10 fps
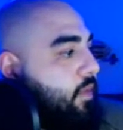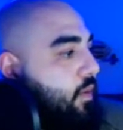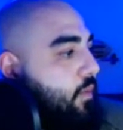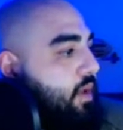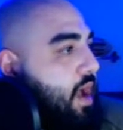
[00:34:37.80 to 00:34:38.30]

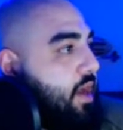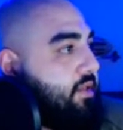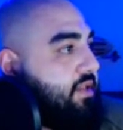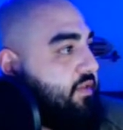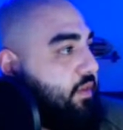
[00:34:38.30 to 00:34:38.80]
we got
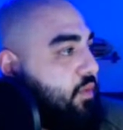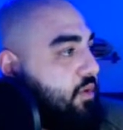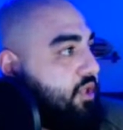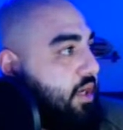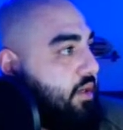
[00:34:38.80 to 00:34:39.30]
ourselves some
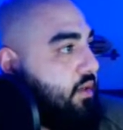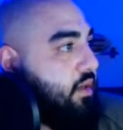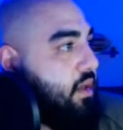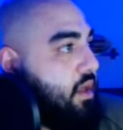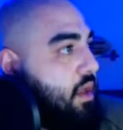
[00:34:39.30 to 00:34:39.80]
Roshan.
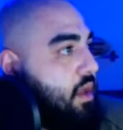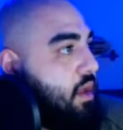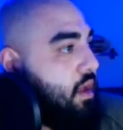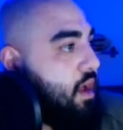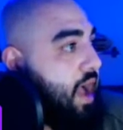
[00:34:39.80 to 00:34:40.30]

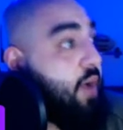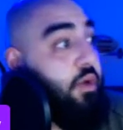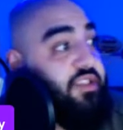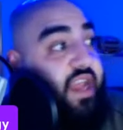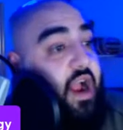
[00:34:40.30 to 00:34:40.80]
I
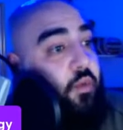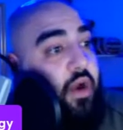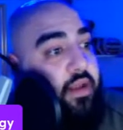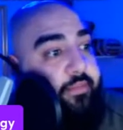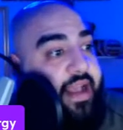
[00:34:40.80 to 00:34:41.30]
will say our
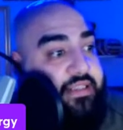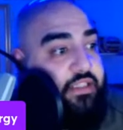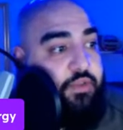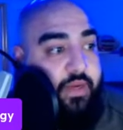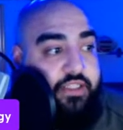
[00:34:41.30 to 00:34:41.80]
running back
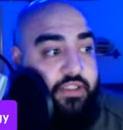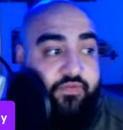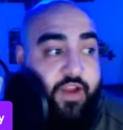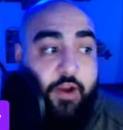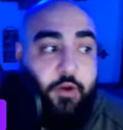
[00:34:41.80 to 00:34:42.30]
situation
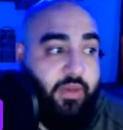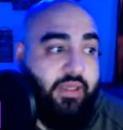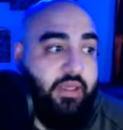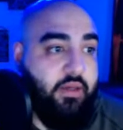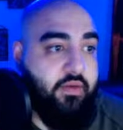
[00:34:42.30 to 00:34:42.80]
very
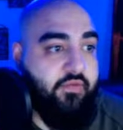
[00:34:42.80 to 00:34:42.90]
weak.